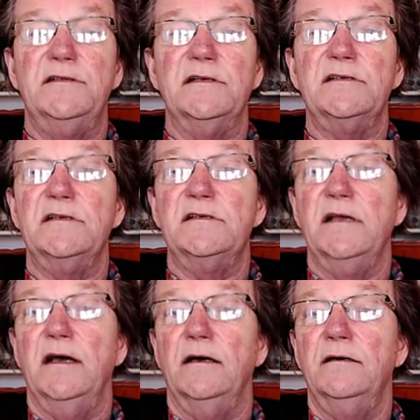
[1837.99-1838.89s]
This is
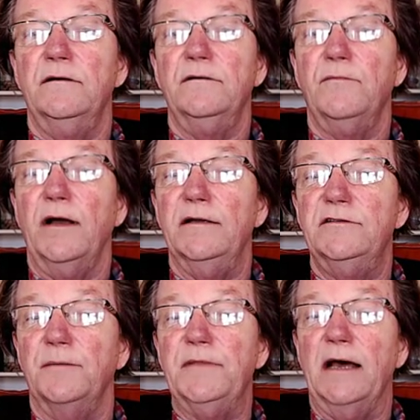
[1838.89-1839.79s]
why it
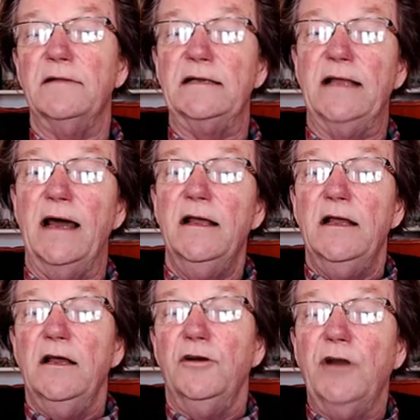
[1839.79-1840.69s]
jumped down like that.
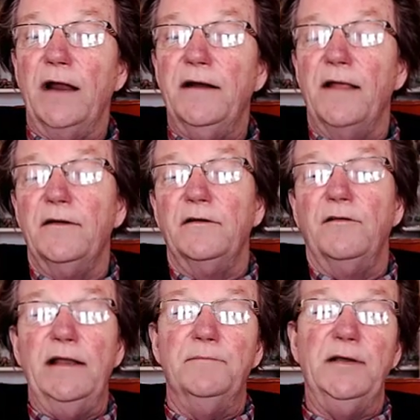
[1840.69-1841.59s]
Another
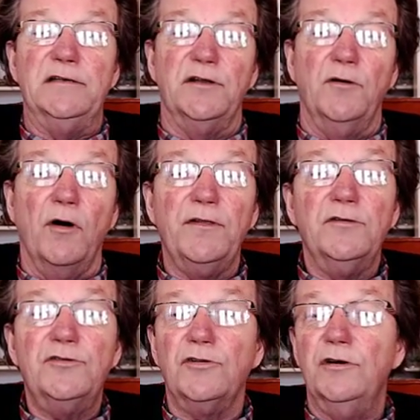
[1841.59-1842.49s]
great piece, a
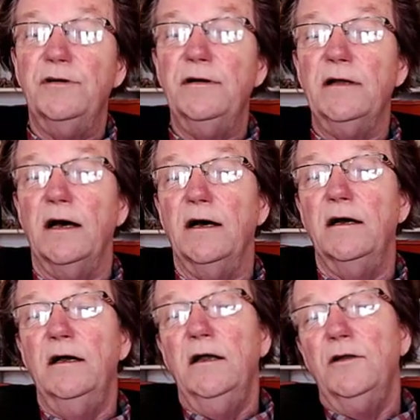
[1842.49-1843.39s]
Northern
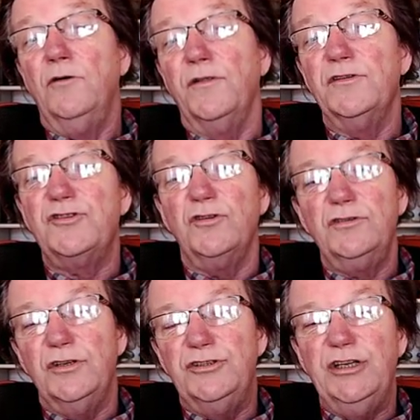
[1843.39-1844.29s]
Song
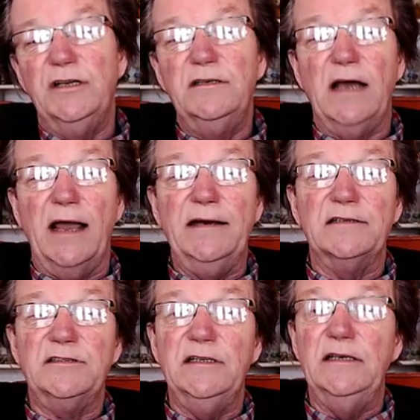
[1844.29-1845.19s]
to Jin
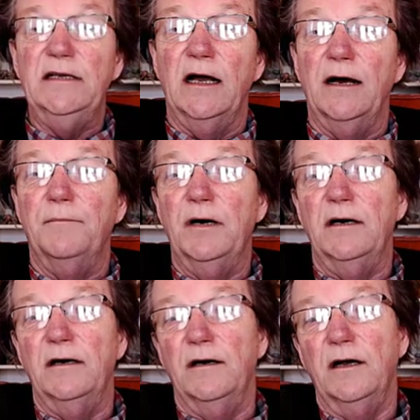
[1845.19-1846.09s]
Dynasty
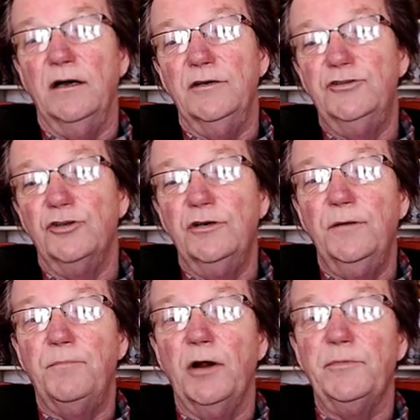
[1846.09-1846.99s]

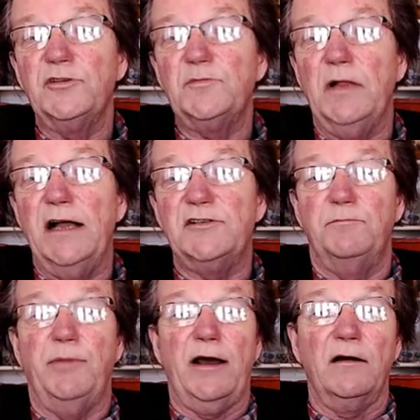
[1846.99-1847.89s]
Jun purple splash
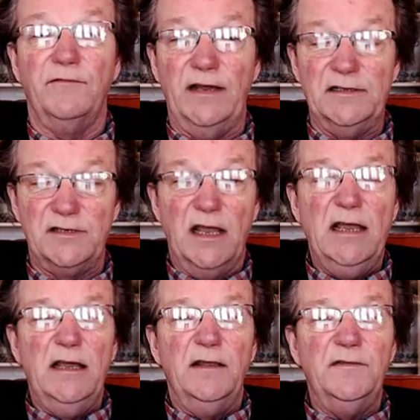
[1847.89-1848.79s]
bottle vase.
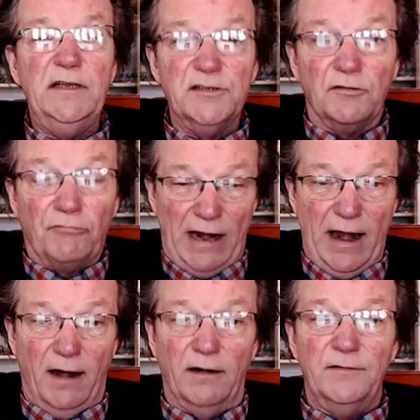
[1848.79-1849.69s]
And these are
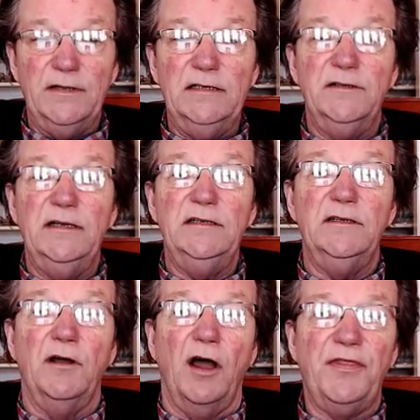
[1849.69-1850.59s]
rare.
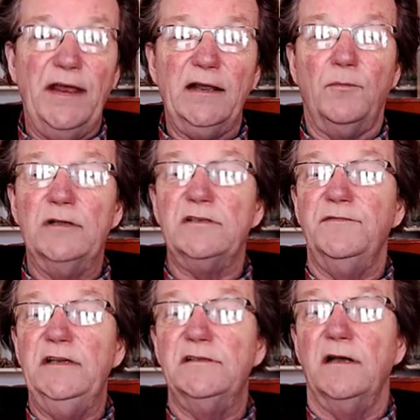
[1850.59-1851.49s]
The authentic ones
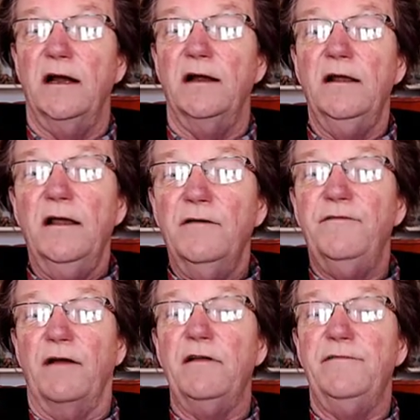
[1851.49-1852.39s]
of these are
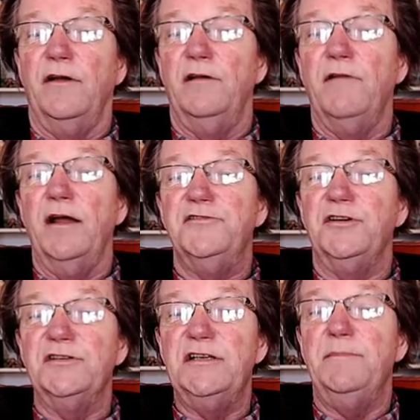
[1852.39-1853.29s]
very, very rare. As
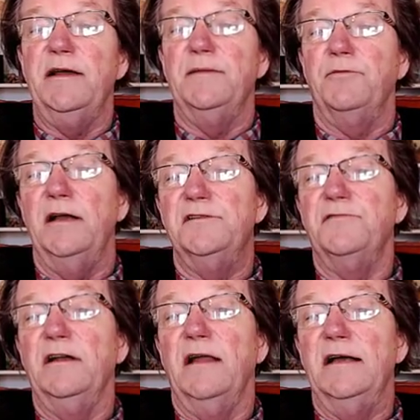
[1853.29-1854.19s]
you can see by the price
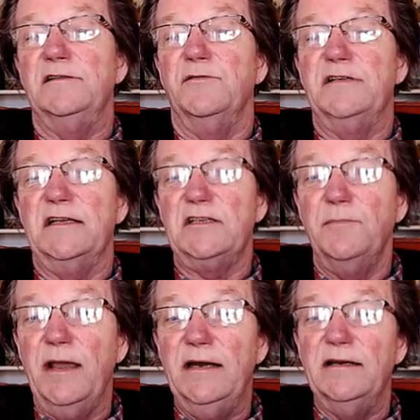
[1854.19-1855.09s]
realized, it was
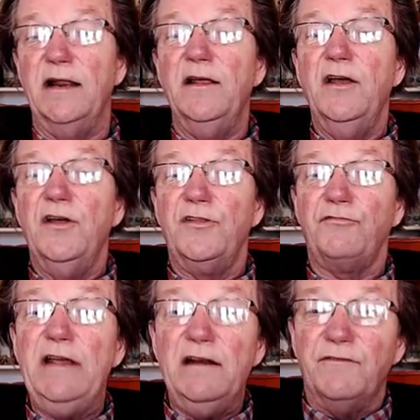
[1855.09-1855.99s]
estimated at
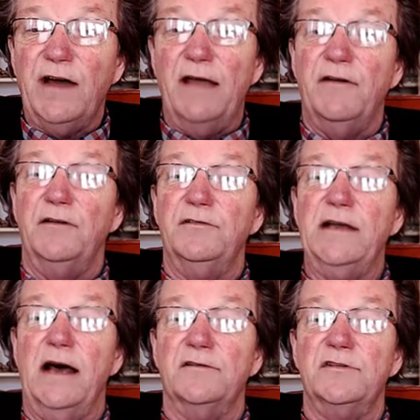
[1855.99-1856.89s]
$300,000 to
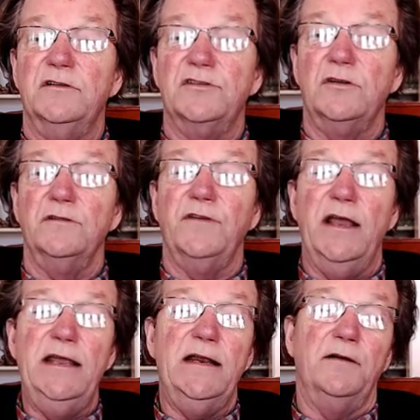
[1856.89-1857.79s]
$500,000 and sold for
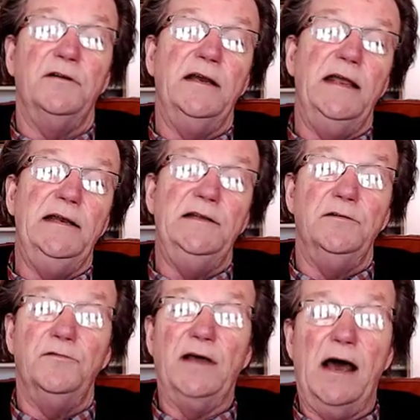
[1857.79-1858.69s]

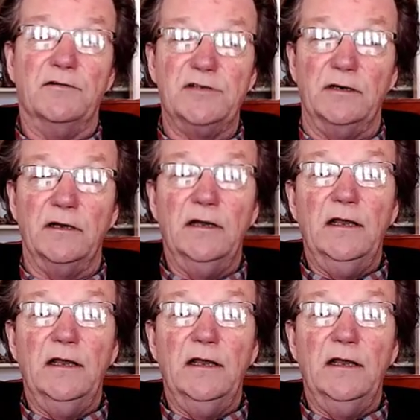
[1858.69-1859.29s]
$882,000.